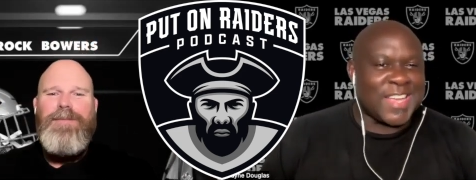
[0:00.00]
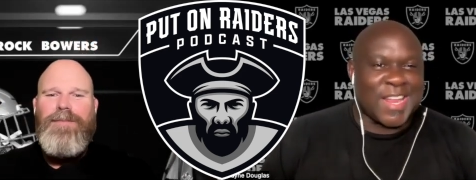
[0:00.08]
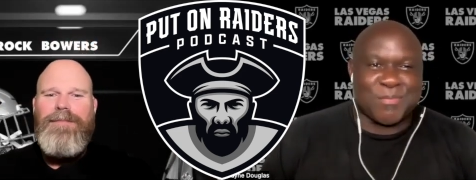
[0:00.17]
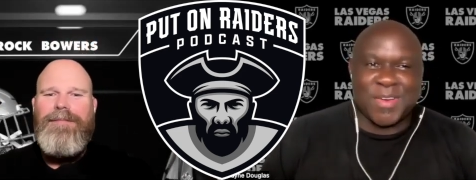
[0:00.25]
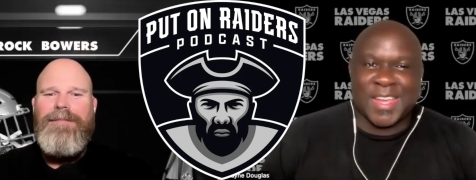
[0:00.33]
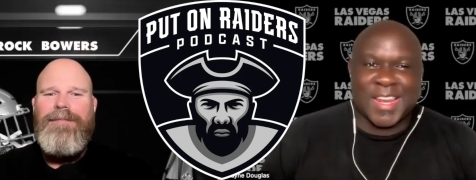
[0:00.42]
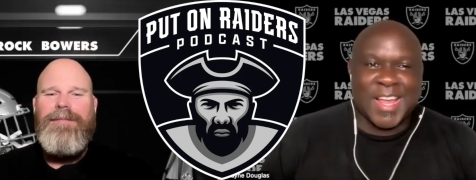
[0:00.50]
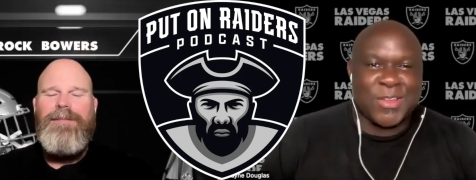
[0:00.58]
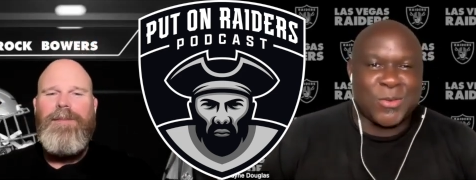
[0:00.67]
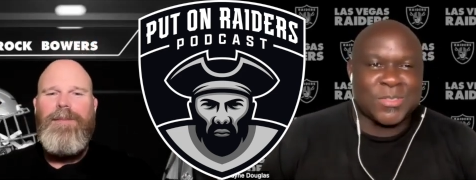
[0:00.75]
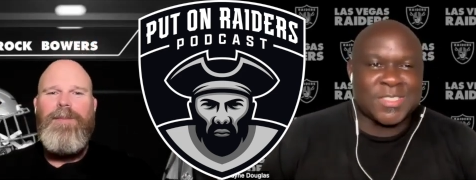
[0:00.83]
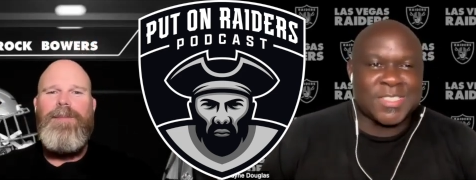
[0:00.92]
Speaker 1: got to break it
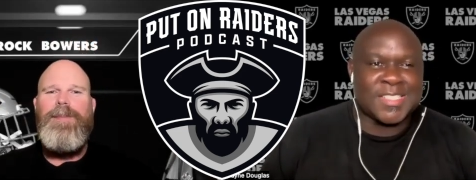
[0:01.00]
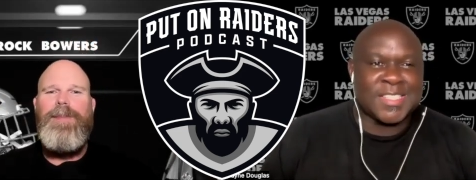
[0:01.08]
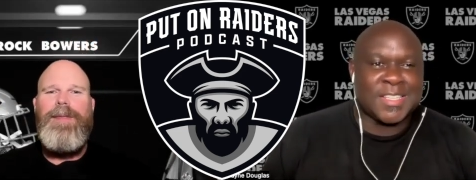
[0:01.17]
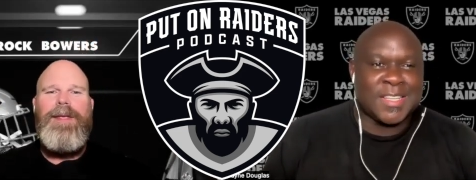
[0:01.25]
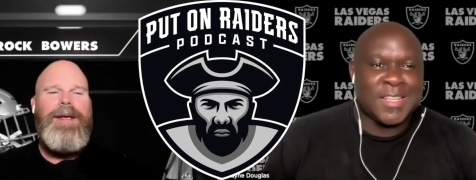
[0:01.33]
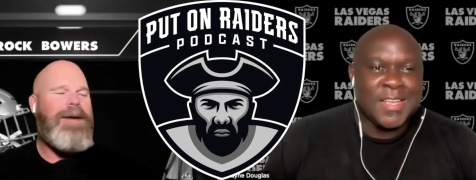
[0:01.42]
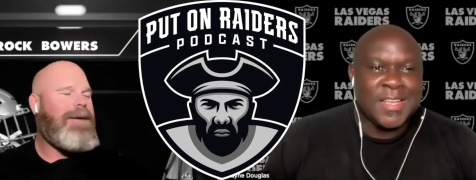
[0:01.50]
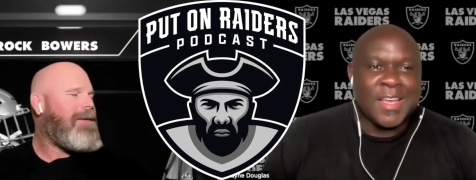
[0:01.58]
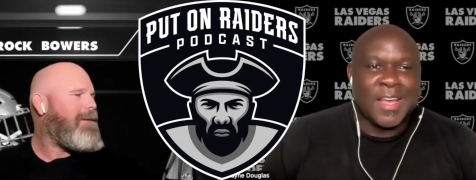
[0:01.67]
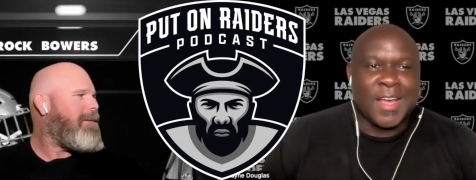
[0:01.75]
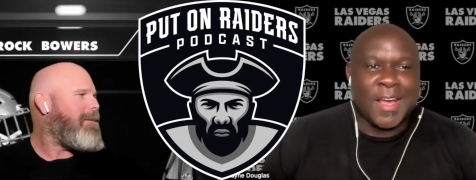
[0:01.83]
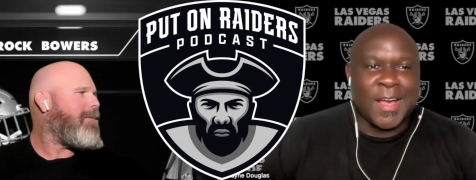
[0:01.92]
out, new season.
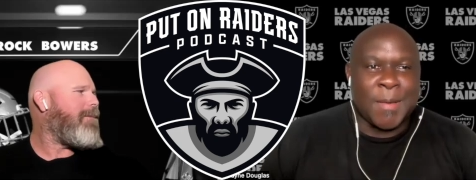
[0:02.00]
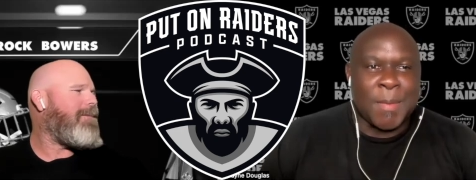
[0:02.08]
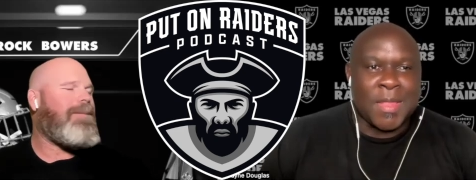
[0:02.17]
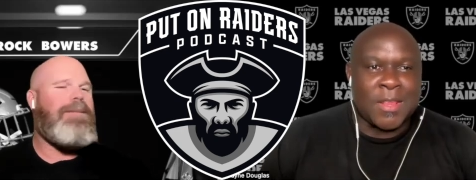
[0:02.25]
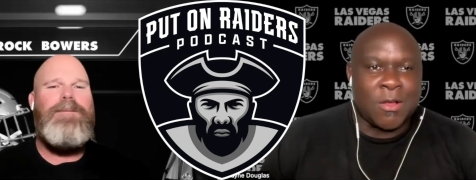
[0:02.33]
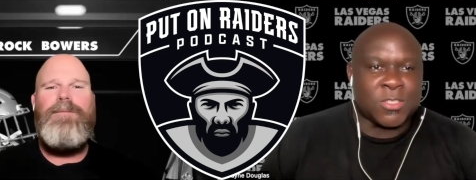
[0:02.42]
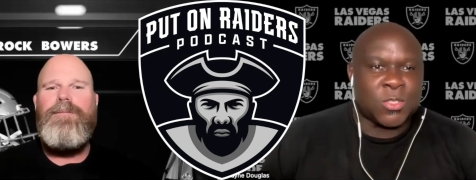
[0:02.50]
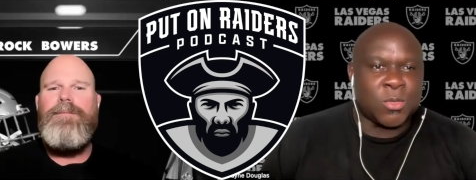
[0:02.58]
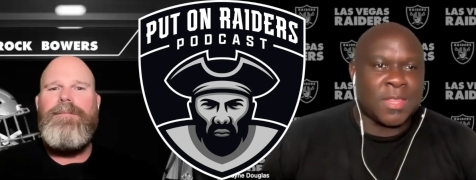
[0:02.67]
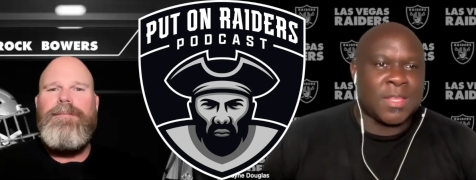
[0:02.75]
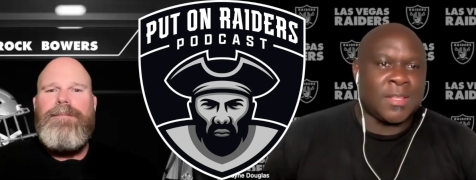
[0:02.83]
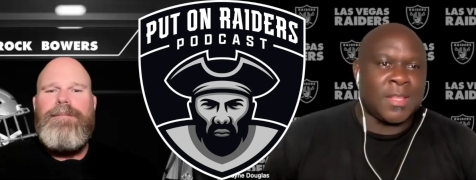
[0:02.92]
Um, and then you also
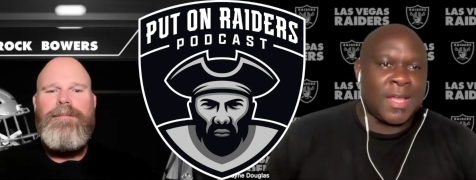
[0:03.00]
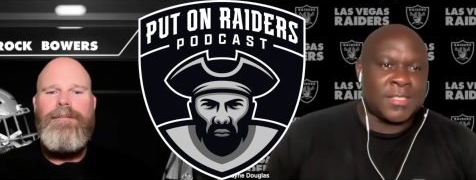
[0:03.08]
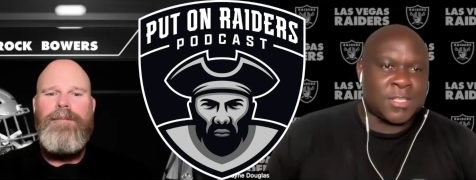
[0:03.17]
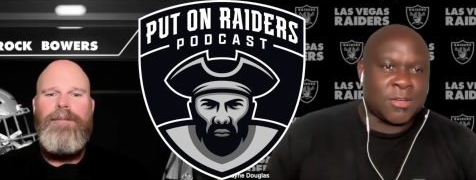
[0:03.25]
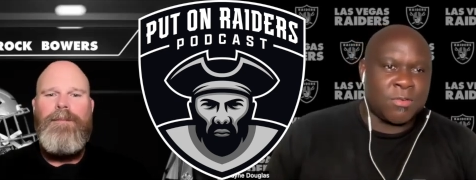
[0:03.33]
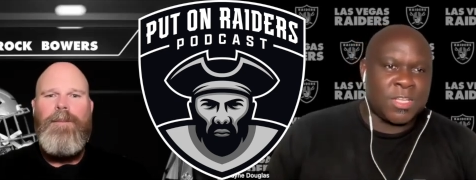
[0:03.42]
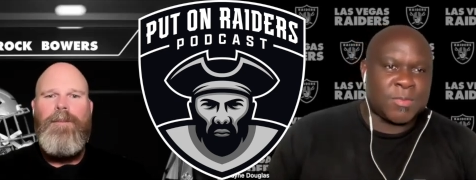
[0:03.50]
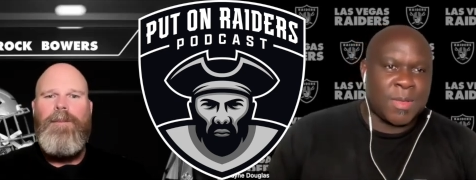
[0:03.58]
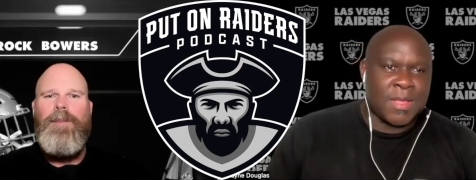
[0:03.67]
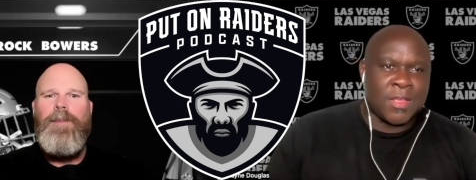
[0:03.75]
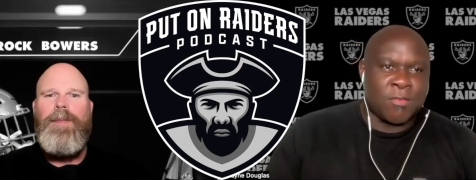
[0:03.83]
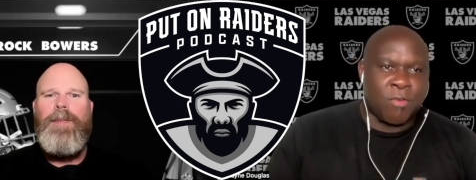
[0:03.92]
got the nice crisp
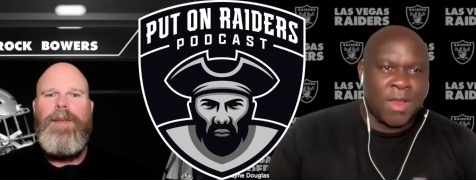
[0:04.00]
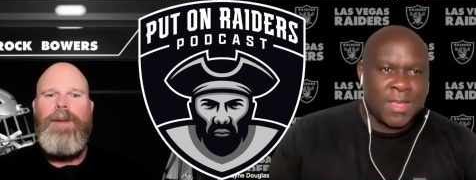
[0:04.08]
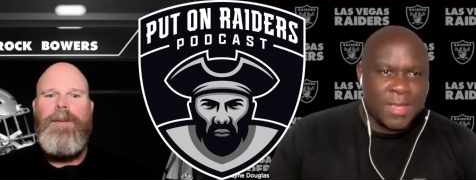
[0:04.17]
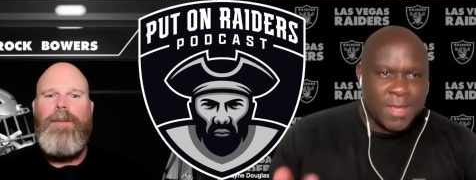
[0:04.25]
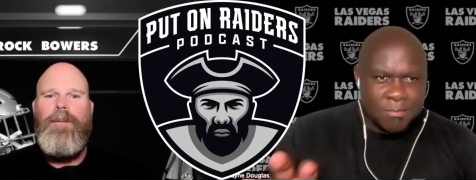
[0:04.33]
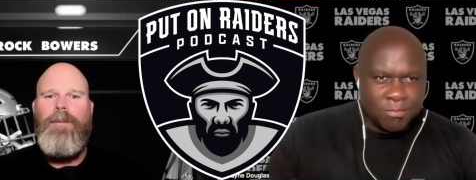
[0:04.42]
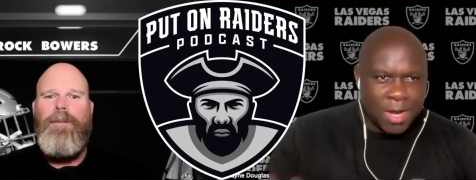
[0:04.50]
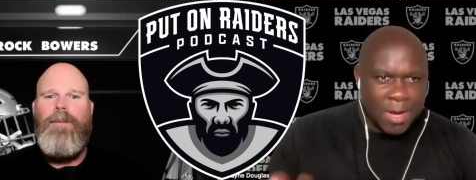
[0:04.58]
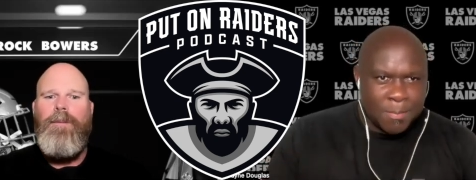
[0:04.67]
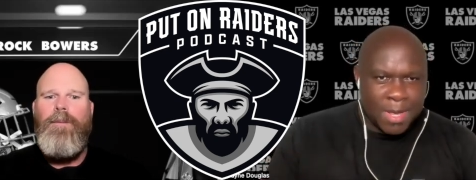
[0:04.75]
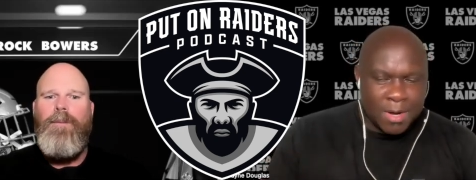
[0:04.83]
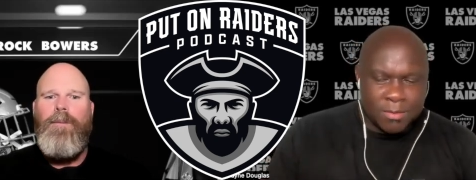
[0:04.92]
you right in
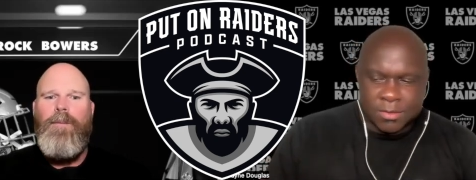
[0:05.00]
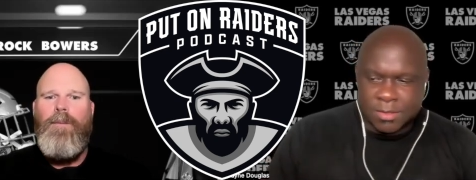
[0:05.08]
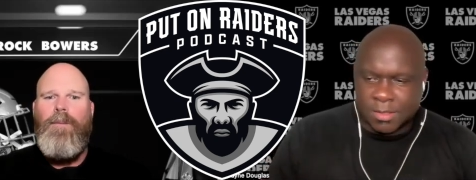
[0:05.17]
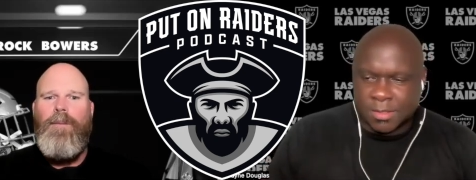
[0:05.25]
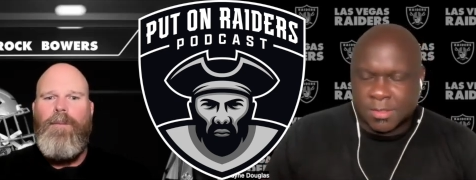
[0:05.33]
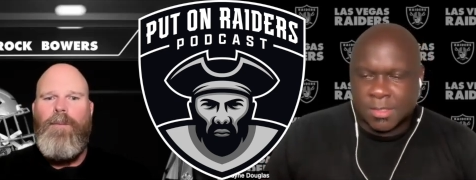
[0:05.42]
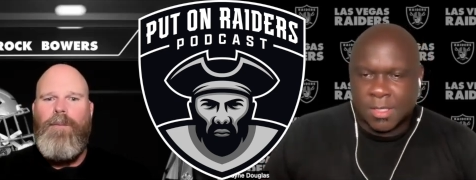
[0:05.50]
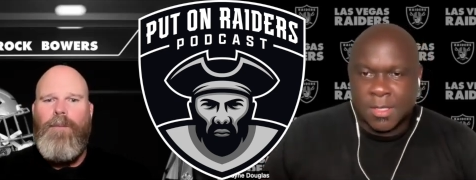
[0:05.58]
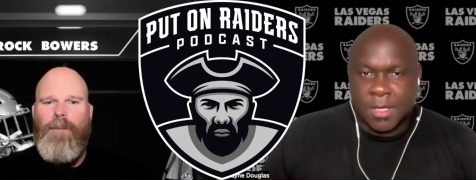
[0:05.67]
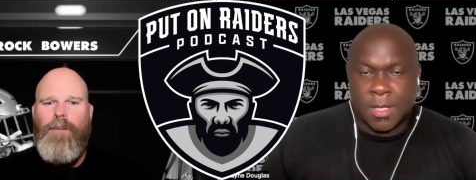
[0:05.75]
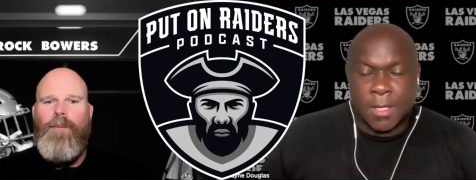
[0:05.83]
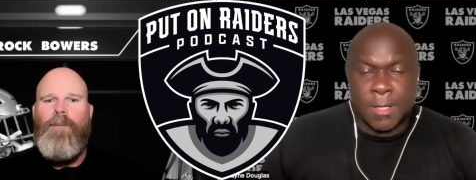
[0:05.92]
Brock Bowers'
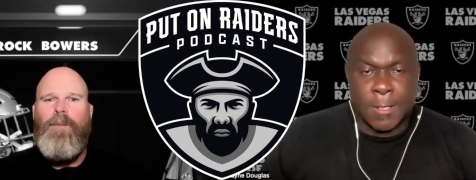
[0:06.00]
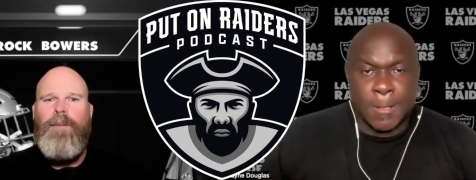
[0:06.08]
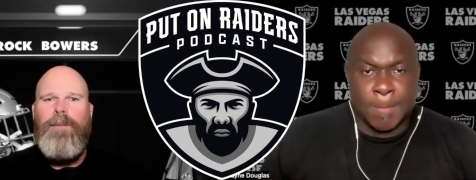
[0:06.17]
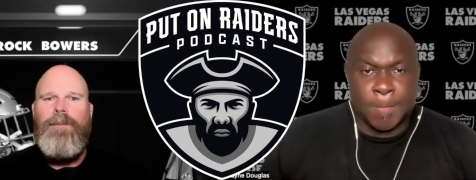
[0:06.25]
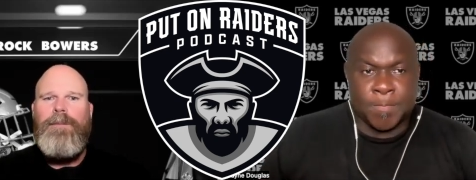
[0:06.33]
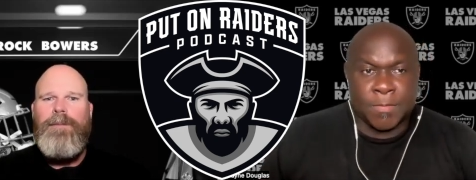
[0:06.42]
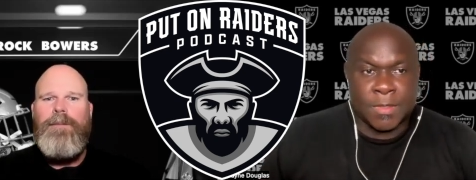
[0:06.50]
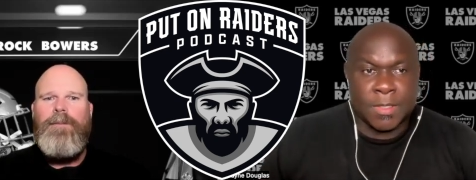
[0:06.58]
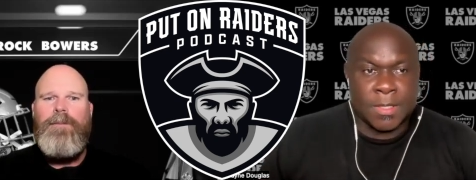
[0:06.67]
um,